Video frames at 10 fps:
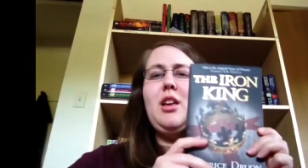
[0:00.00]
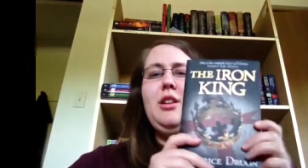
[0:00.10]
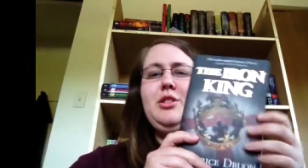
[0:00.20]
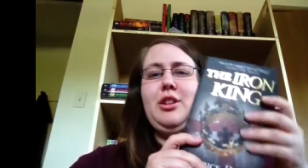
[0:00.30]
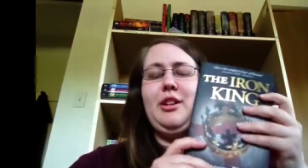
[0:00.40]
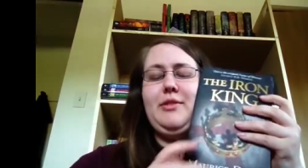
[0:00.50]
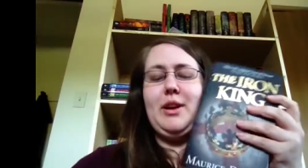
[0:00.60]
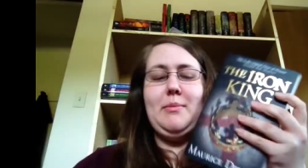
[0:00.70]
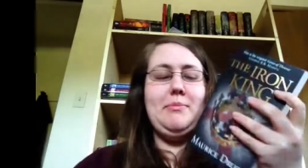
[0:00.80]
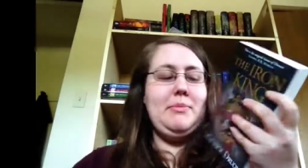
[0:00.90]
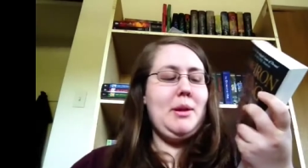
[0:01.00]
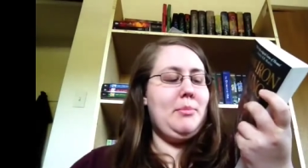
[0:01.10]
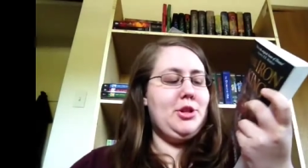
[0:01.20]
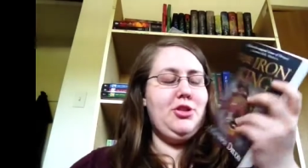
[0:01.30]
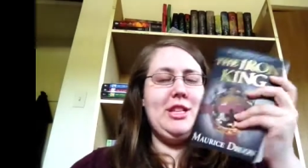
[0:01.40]
Sorry if I'm
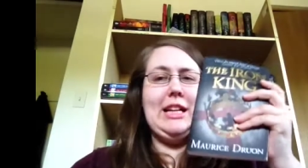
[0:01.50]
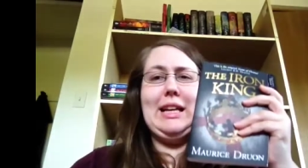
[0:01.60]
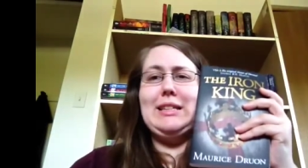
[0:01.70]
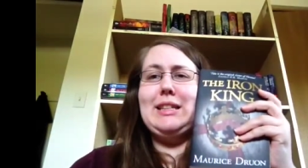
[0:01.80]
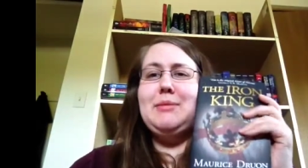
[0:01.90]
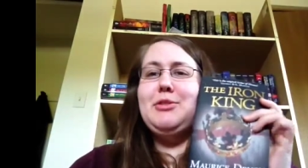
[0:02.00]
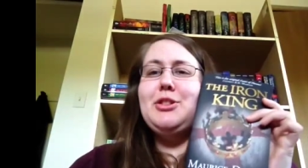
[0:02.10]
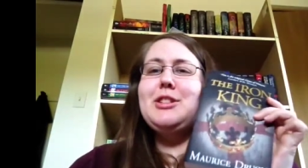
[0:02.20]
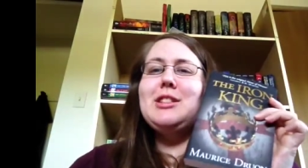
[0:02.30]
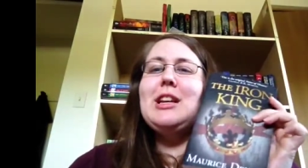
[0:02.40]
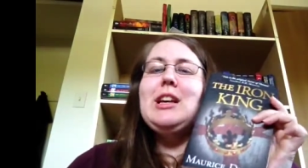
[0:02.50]
butchering that last name of yours.